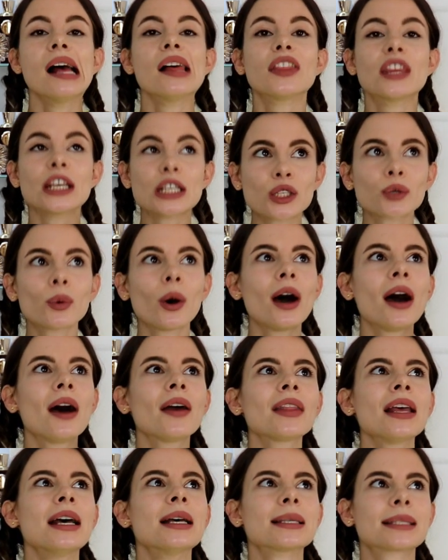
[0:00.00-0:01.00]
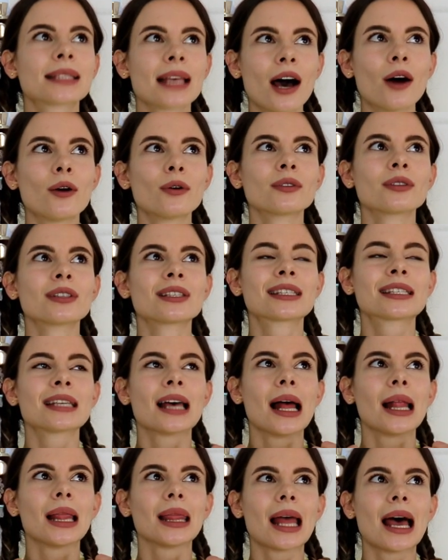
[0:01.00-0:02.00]
this one sounds
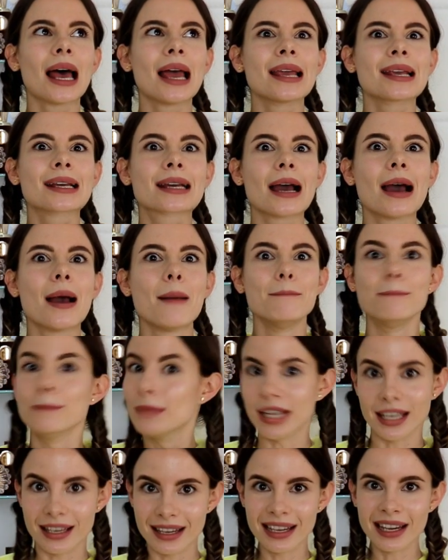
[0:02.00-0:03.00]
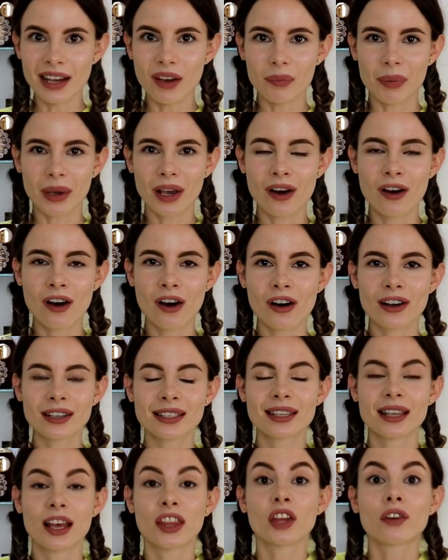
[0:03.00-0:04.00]
like me,
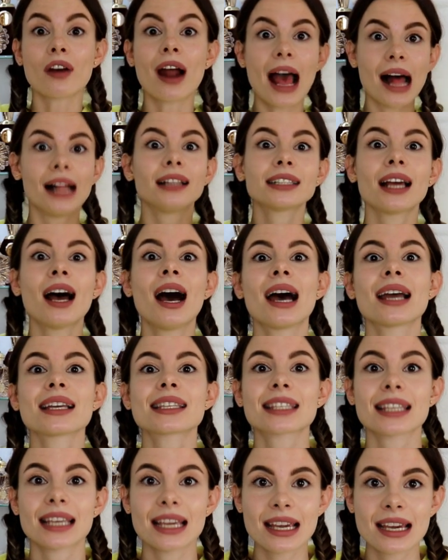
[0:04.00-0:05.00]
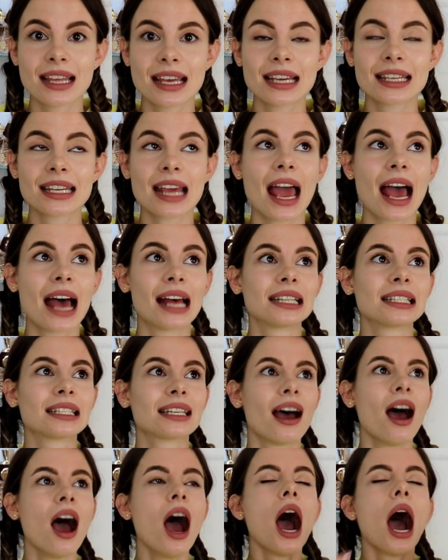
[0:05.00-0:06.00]
because there are aldehydes in it, and
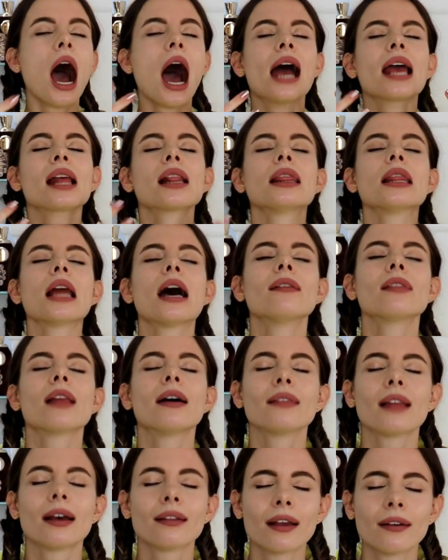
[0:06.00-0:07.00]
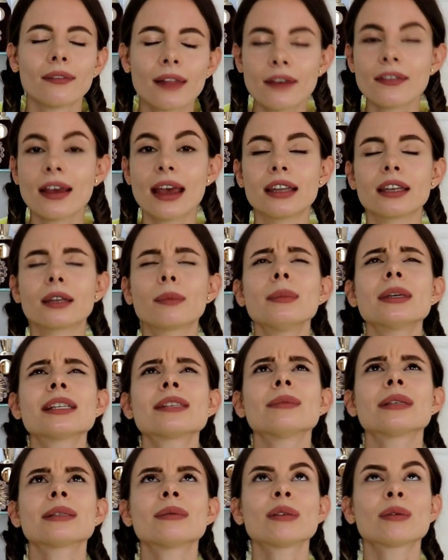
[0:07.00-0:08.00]
I love, love, love, love, love, and
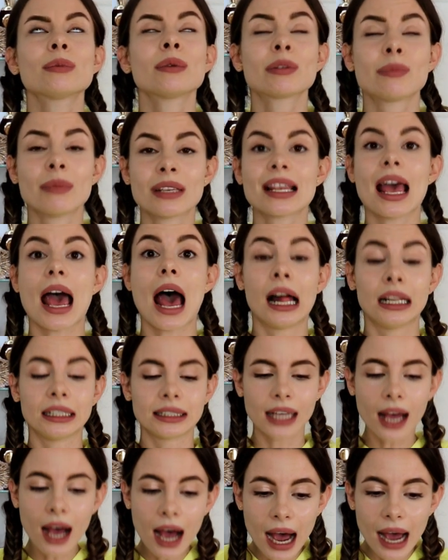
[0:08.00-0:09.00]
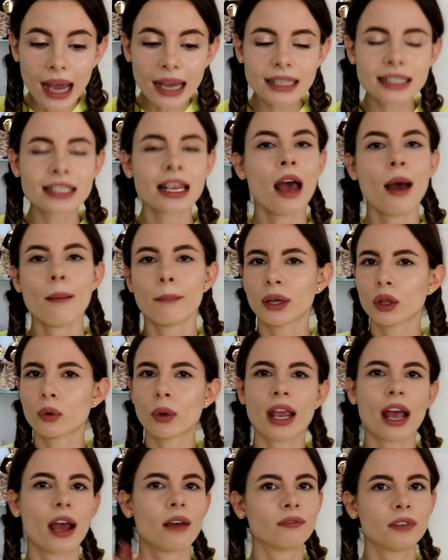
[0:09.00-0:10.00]
miss aldehydes. By the
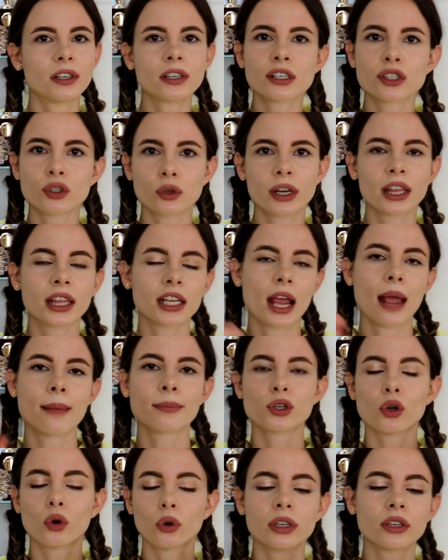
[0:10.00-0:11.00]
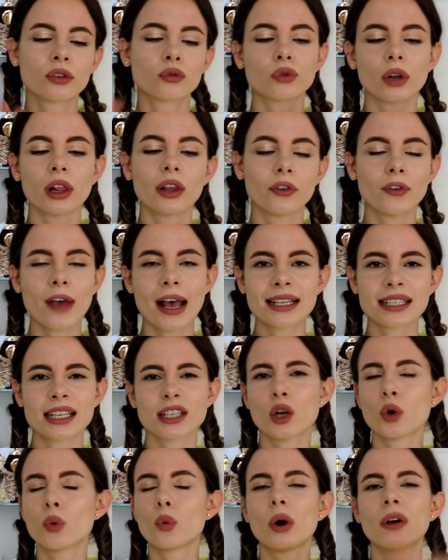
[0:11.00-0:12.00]
way, I'm very sorry that I'm talking really fast. I
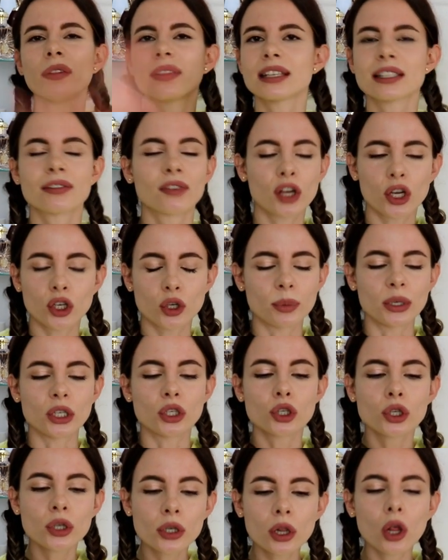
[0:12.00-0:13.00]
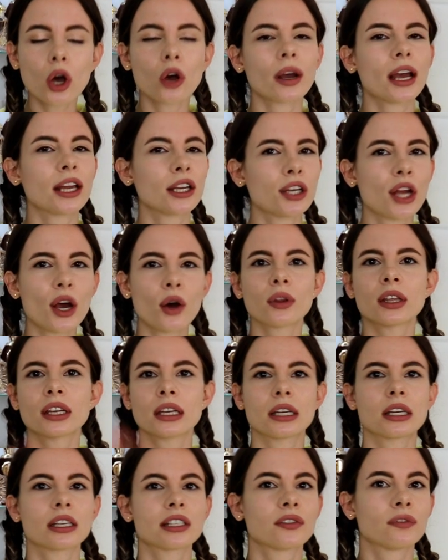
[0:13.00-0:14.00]
don't want this video to be too long. I know that
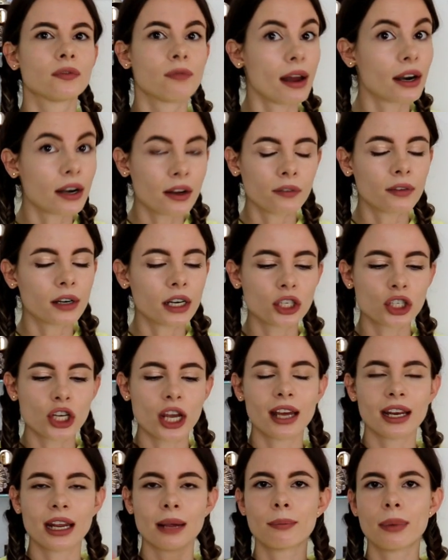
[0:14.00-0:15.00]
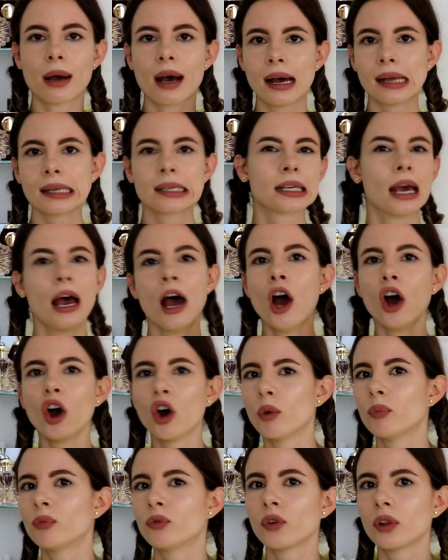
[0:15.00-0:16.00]
it is very, very chatty, but
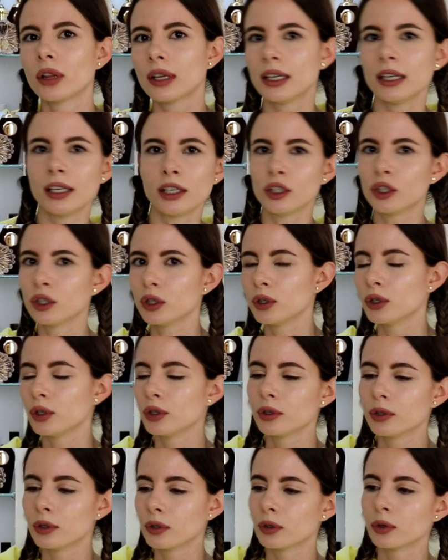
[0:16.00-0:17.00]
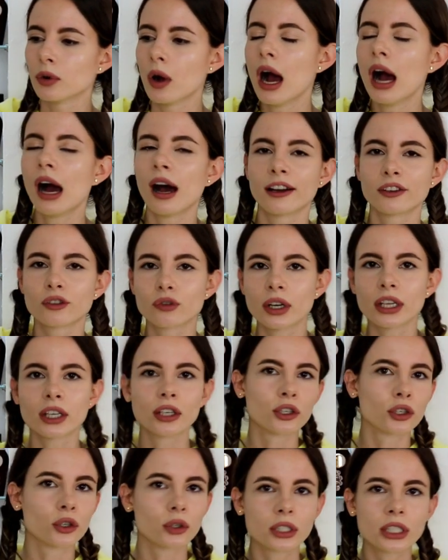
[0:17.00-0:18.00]
hopefully you are
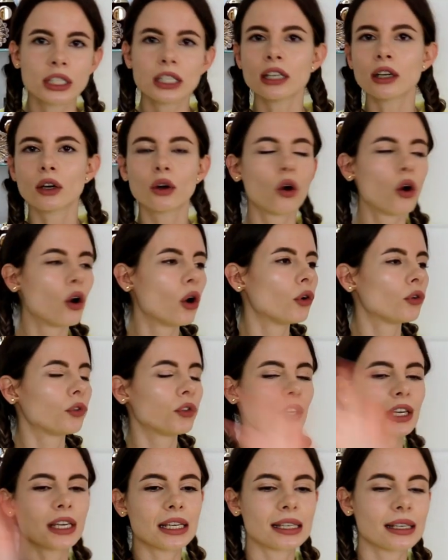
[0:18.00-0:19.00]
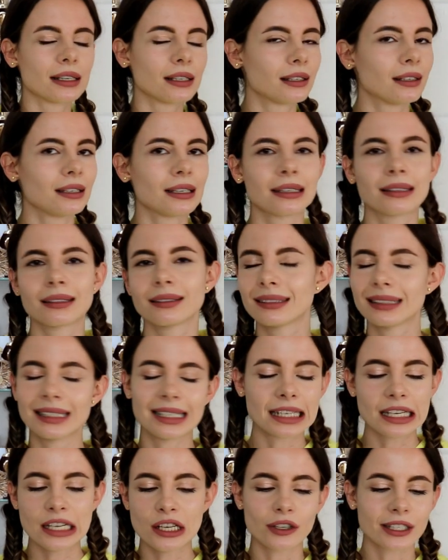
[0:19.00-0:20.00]
drinking your tea, coffee,
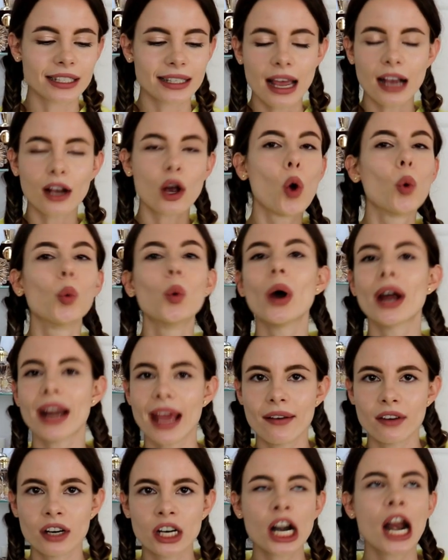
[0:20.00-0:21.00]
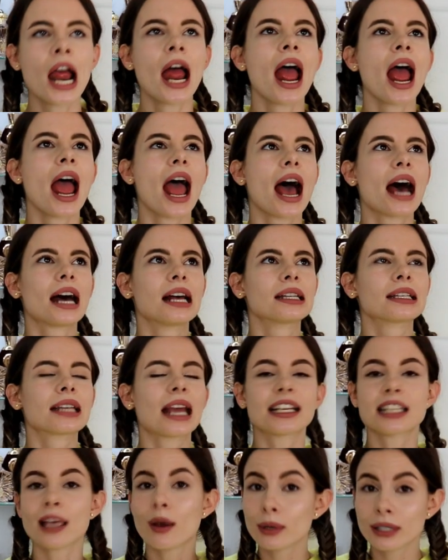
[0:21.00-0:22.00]
eating your snack, whatever. And
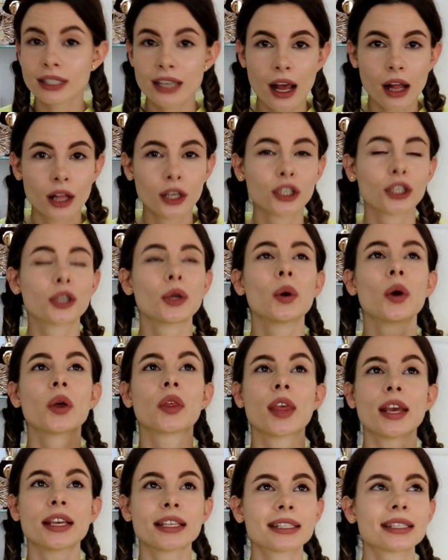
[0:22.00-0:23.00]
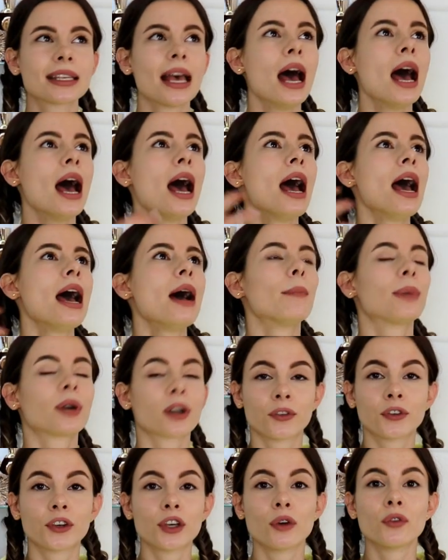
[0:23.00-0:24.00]
as I was telling you, this
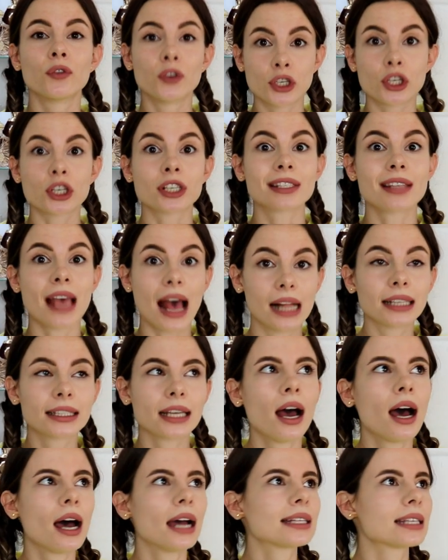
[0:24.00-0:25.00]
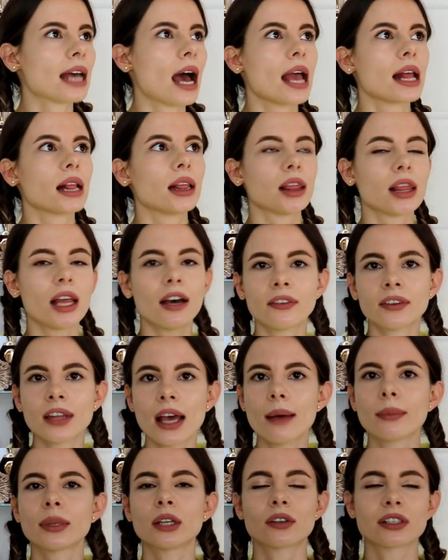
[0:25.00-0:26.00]
perfume features aldehydes. I love
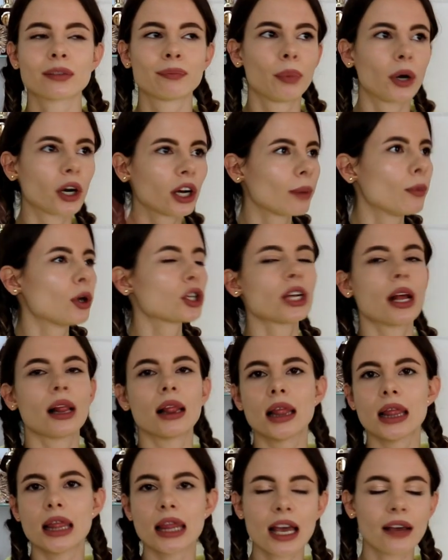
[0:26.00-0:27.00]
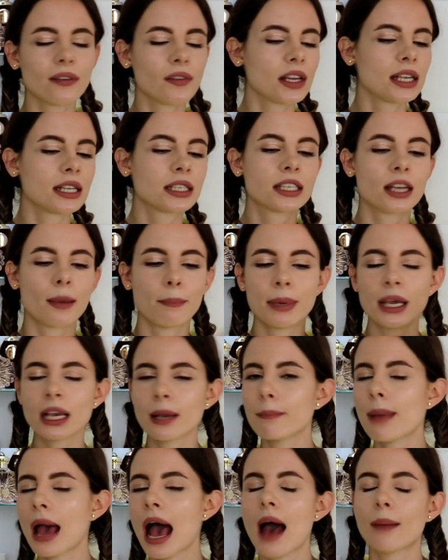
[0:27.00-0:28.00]
them. There is bergamot, love it,
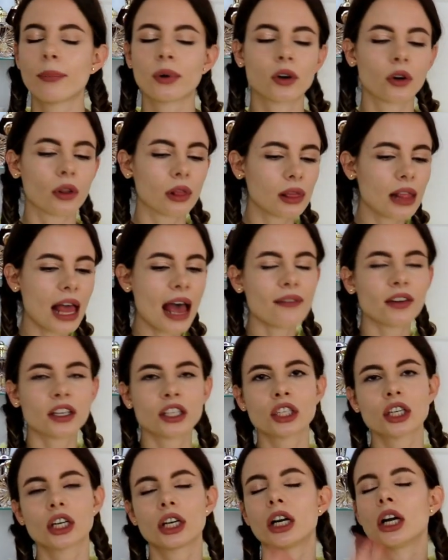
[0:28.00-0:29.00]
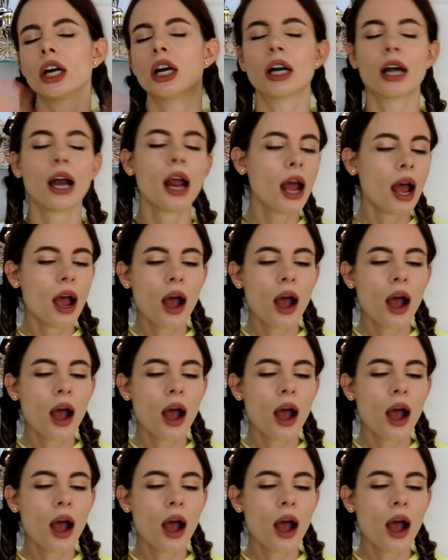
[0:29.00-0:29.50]
pink pepper, lavender,